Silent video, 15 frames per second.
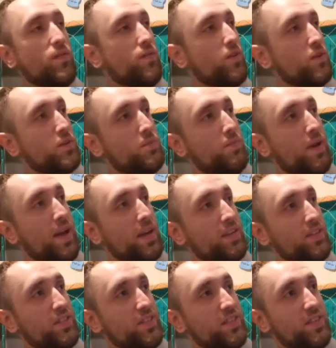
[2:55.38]
first
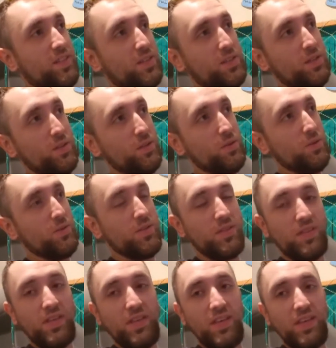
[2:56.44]
match
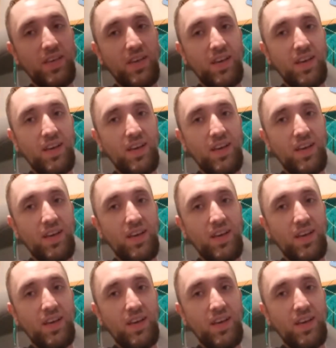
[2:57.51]
includes the